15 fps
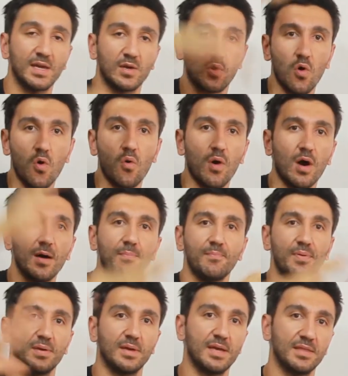go up
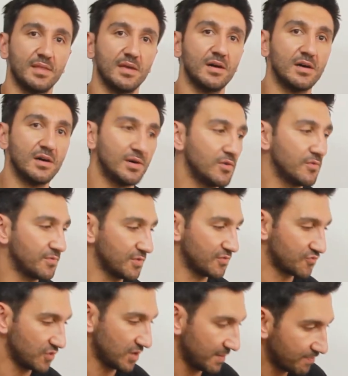and out of the
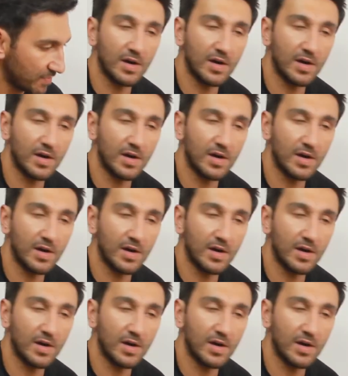tree.